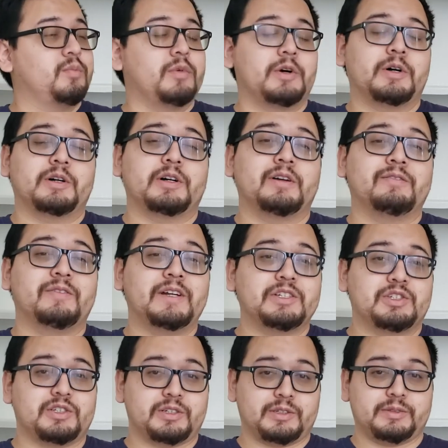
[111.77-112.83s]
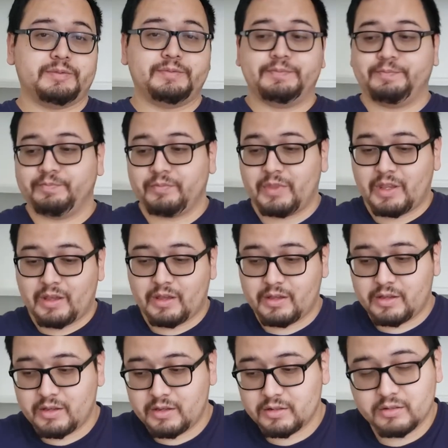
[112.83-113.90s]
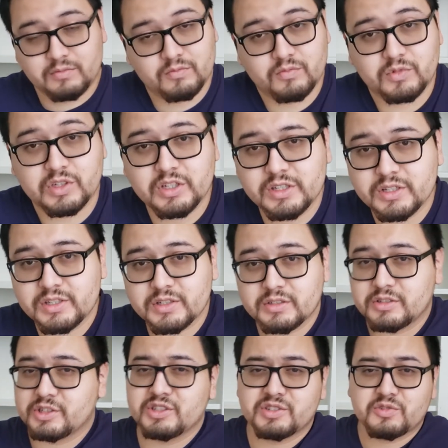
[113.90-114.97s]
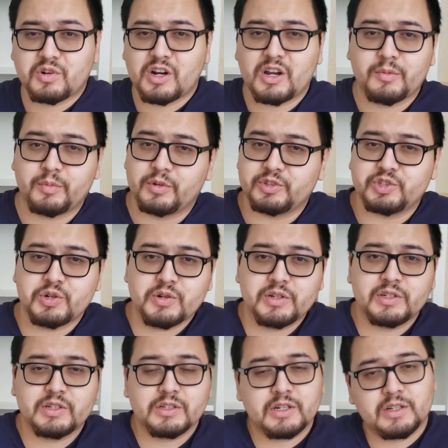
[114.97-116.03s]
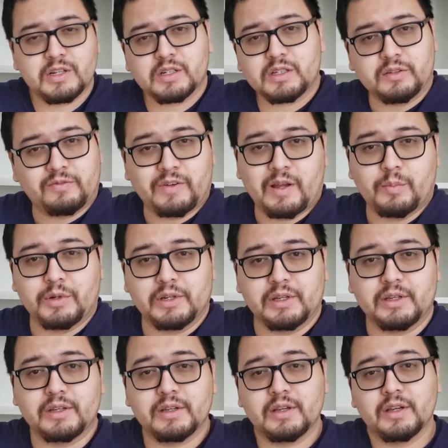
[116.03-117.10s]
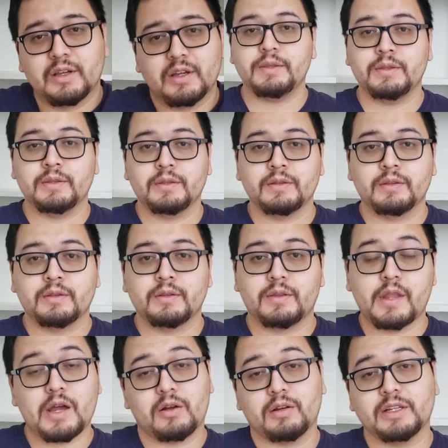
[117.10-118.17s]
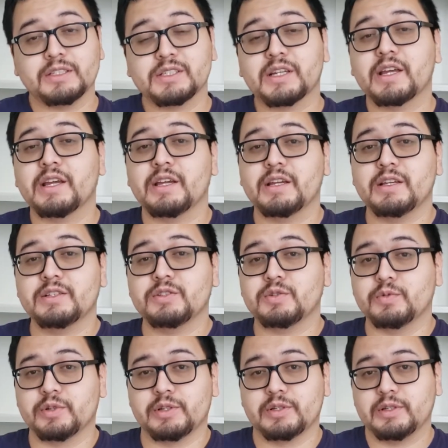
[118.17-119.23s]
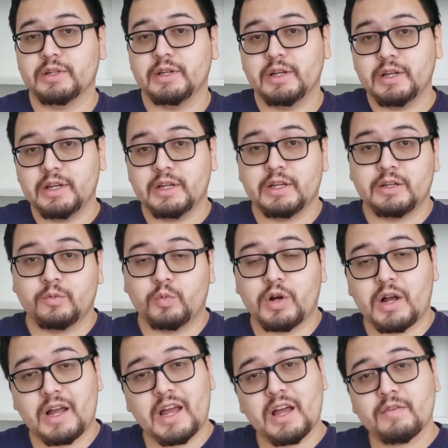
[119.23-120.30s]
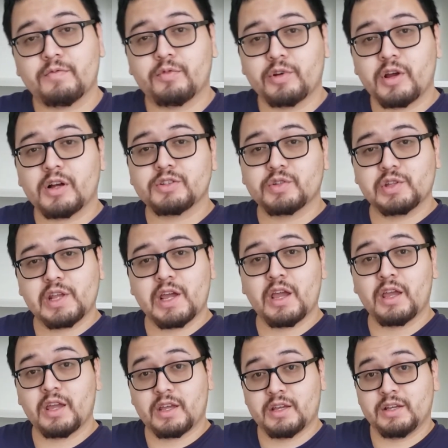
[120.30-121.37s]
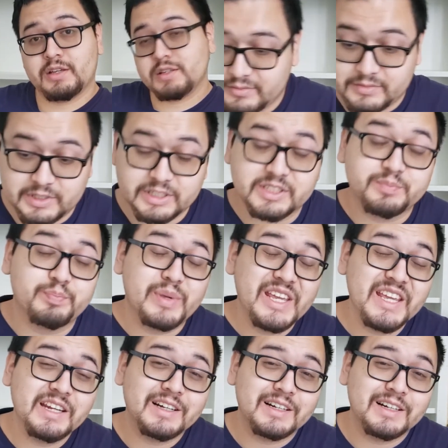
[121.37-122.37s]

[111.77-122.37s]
uh, adventure and just subscribe. We join the collective family. Now let's get into it. What I have for y'all today is this beat